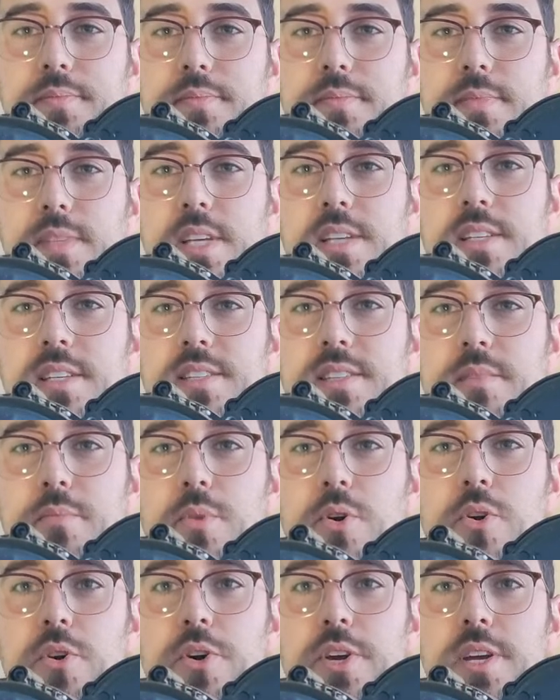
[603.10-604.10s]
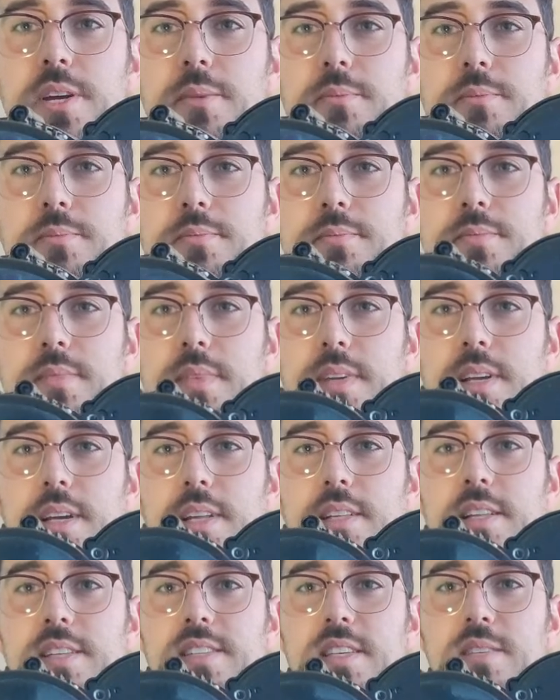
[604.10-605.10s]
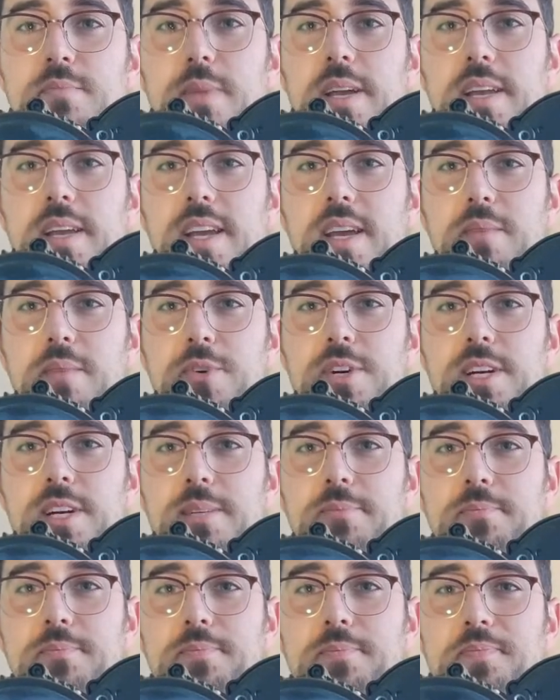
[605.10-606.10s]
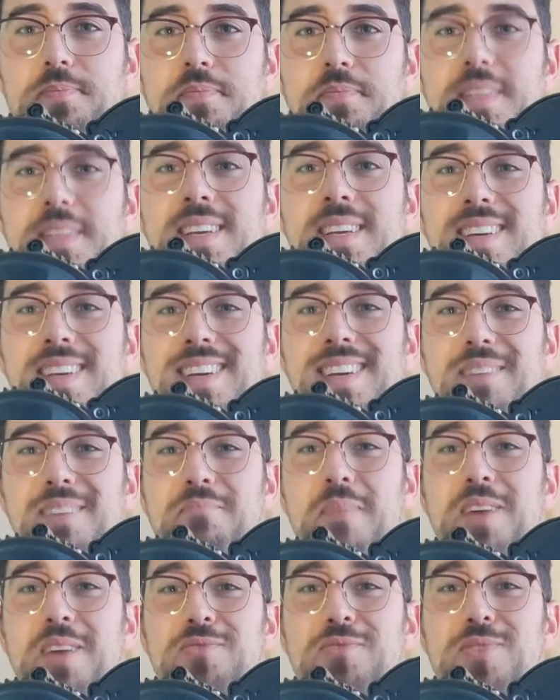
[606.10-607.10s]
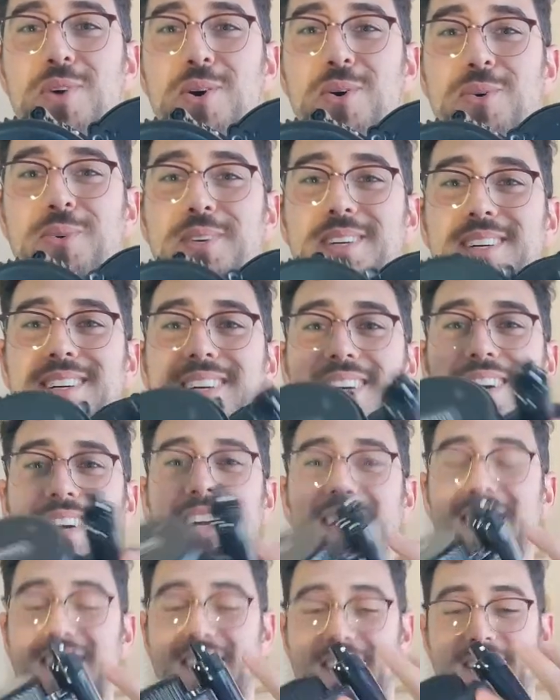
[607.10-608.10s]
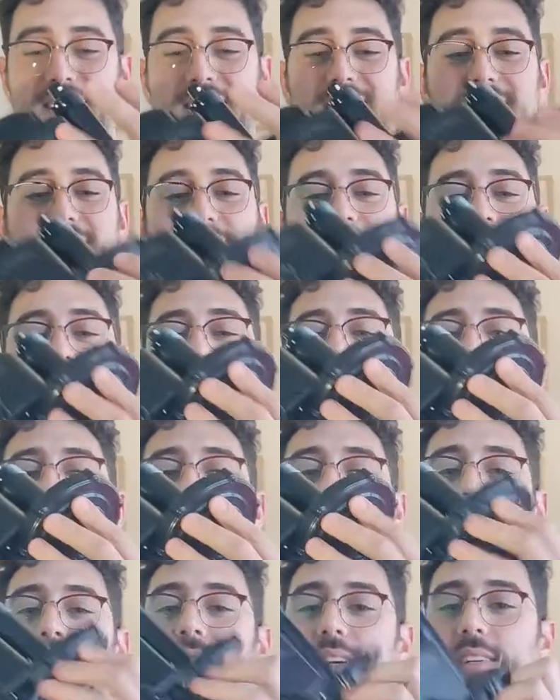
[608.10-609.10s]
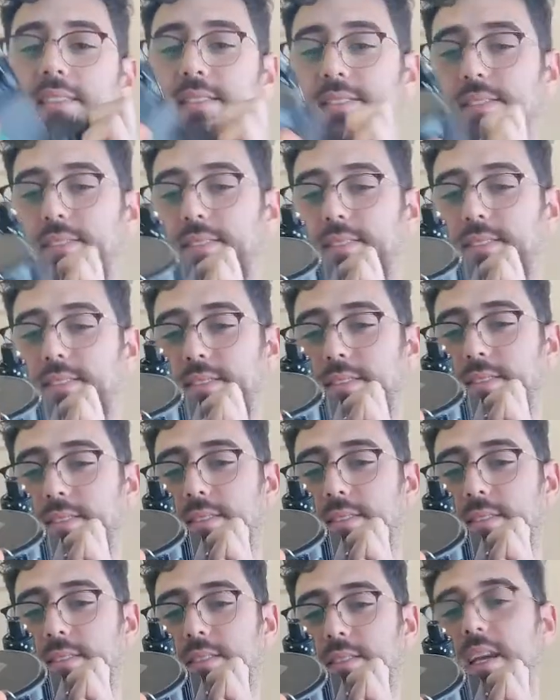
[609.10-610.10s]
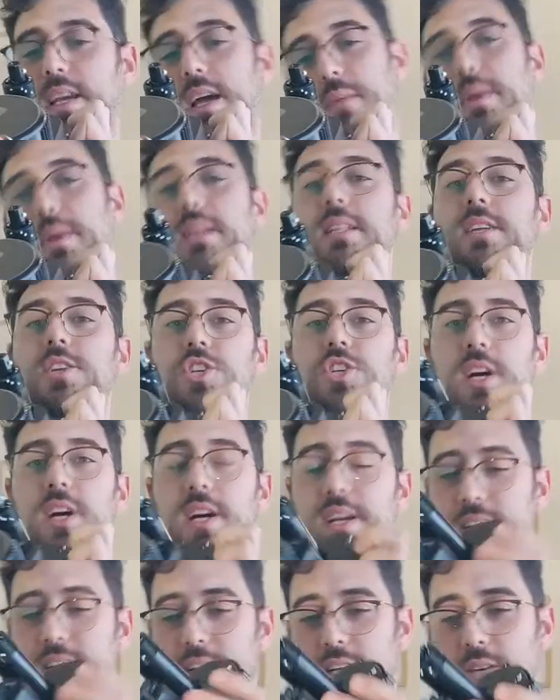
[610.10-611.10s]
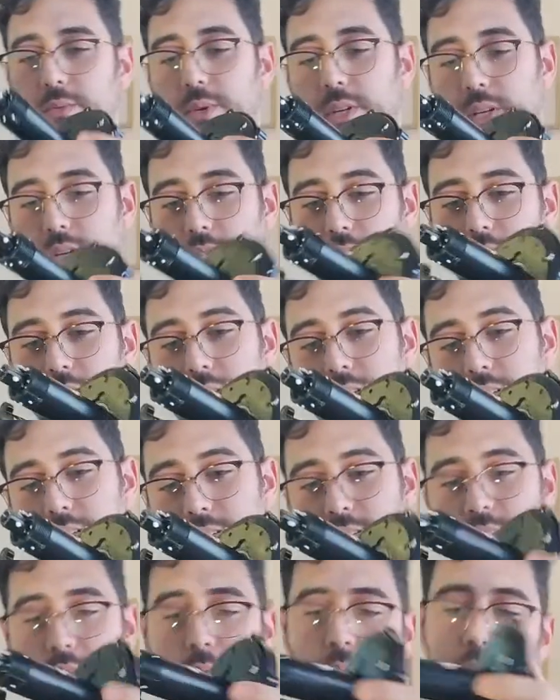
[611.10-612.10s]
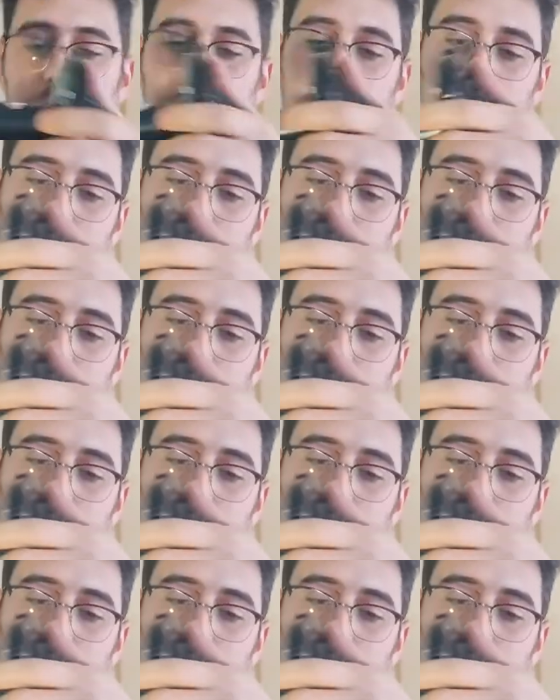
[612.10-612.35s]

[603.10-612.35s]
This is the boy, and this is my camera, my phone. Yeah, made in China, we know this.